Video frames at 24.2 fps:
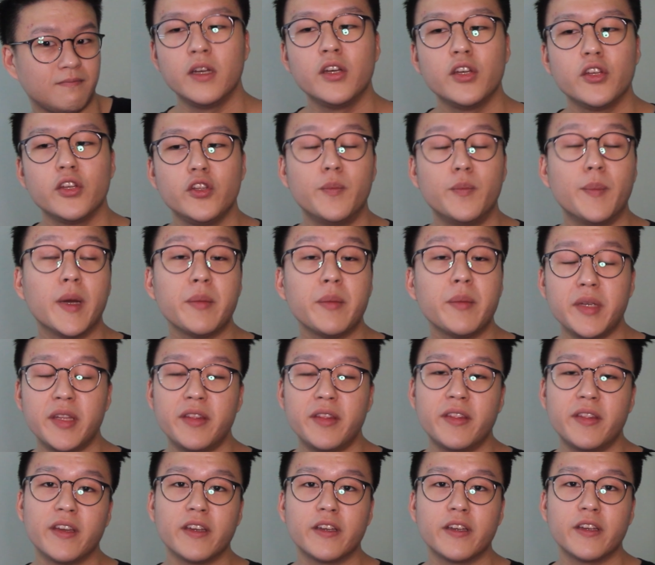You might be
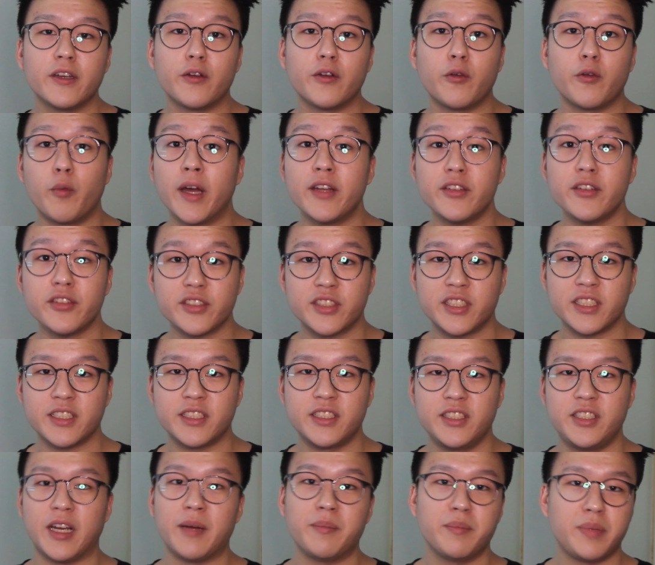thinking, why not
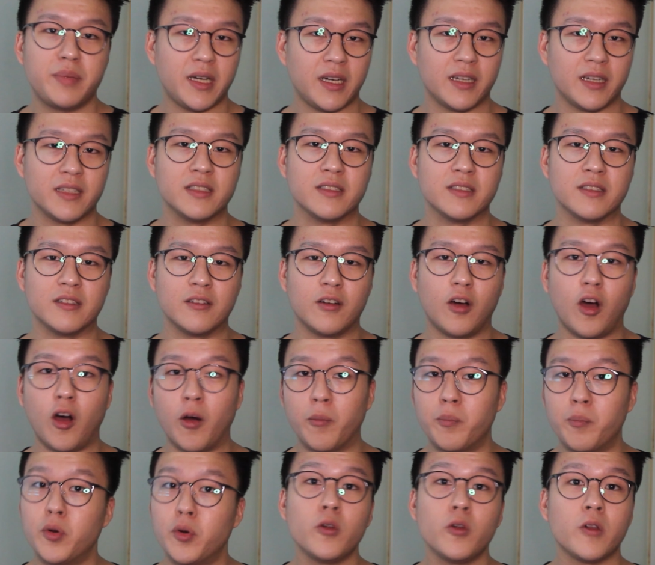just jump harder
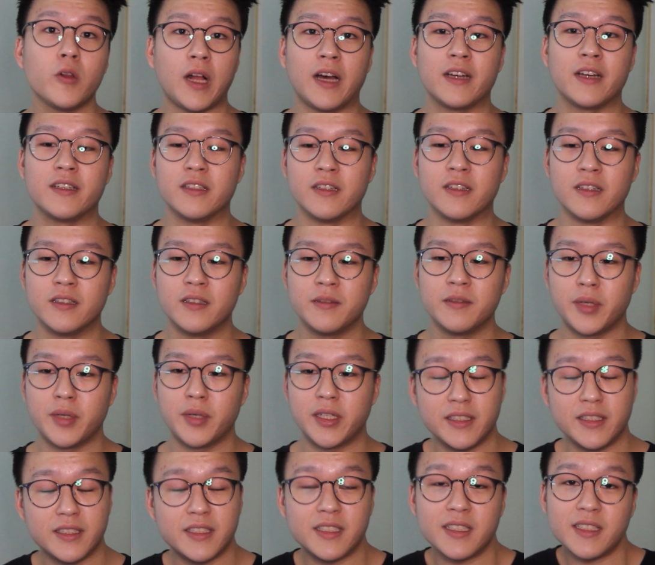or pull harder?
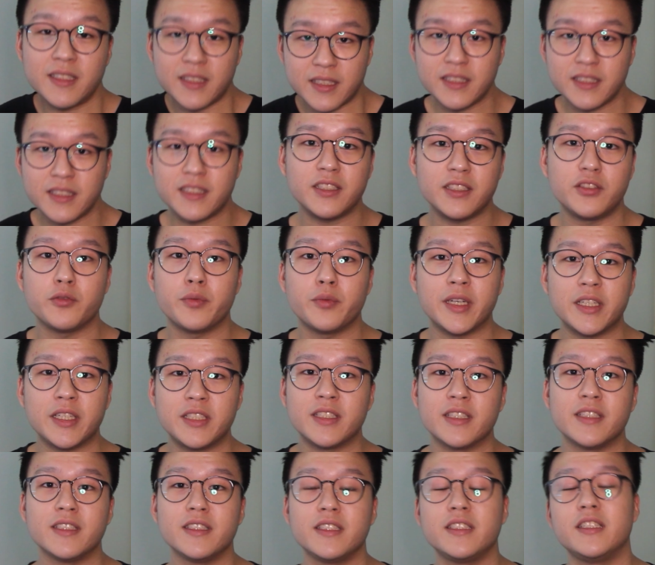But in certain
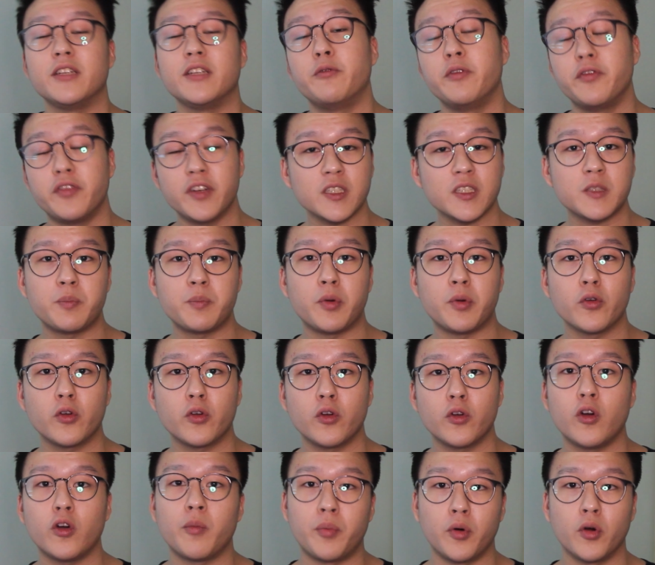situations, the reverse pogo
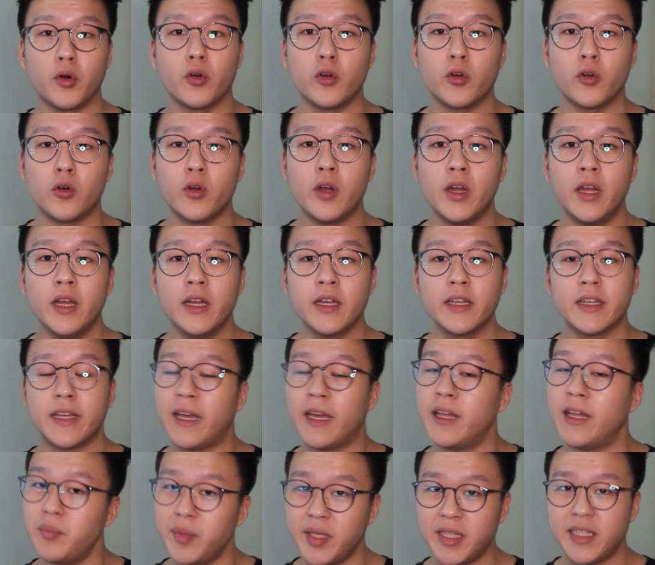or pogo
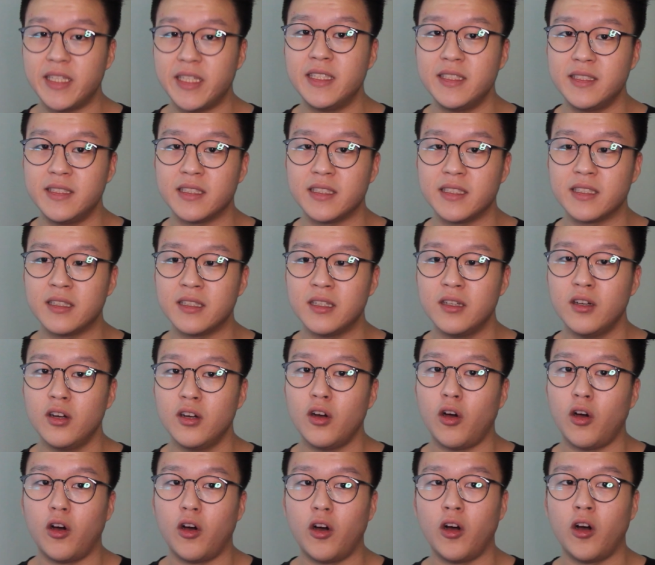can be easier
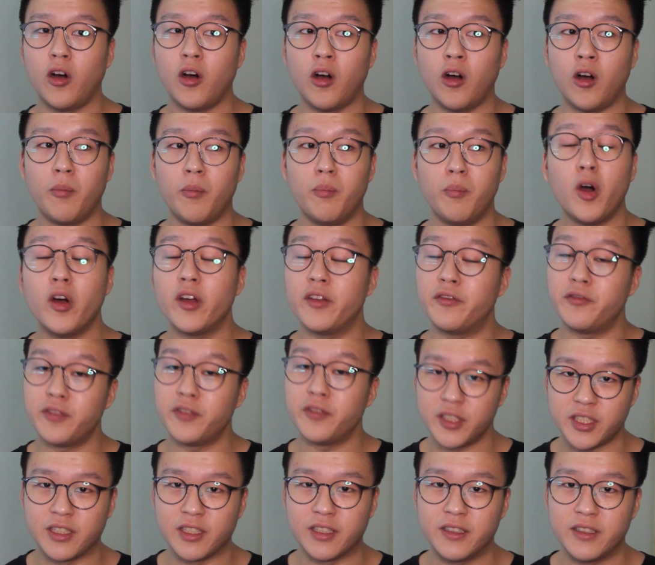or more
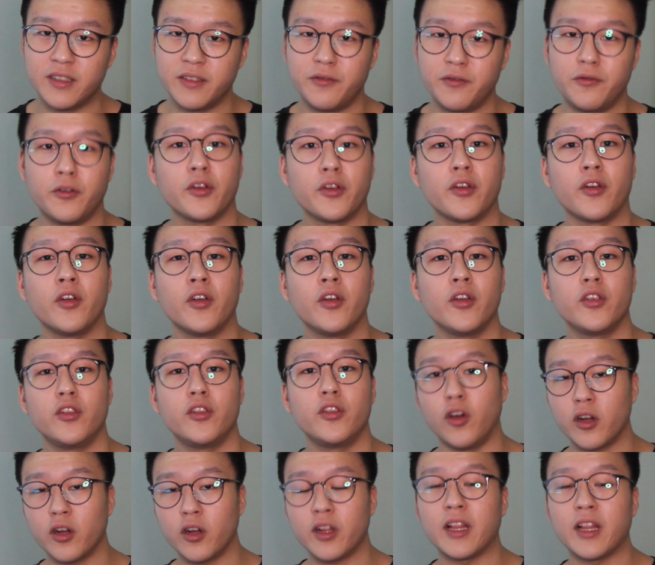efficient for
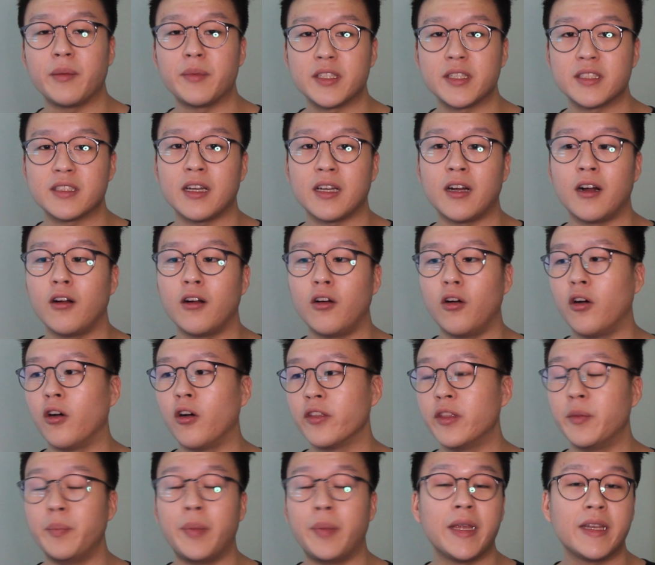your climbing style
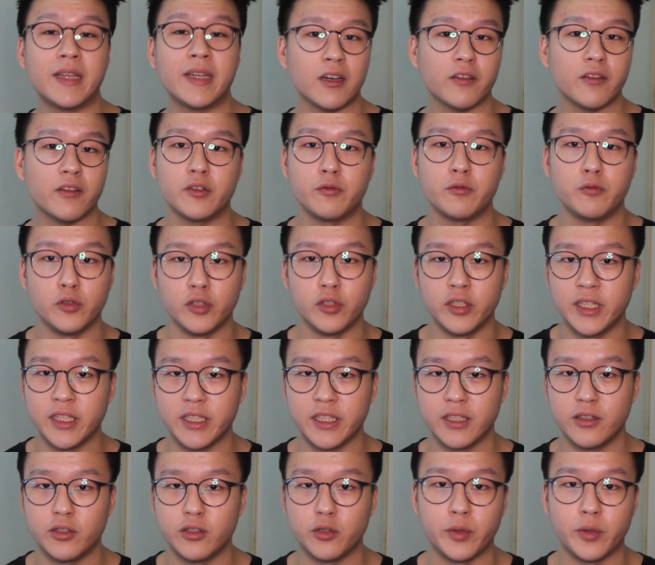or the beta of the route that
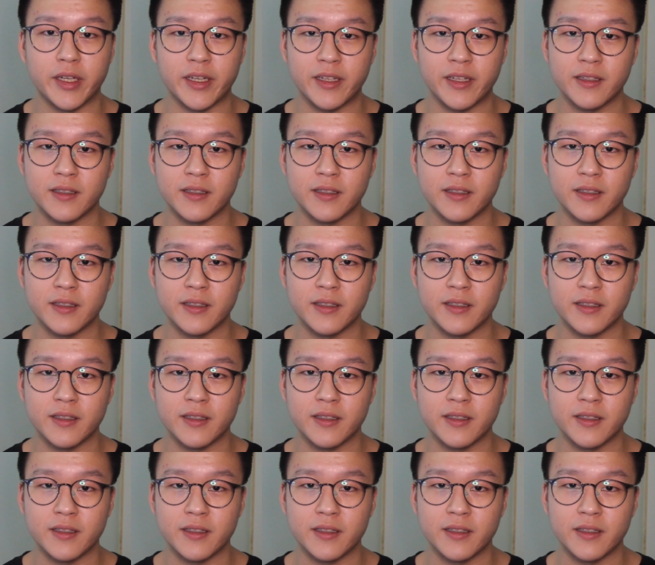you're doing.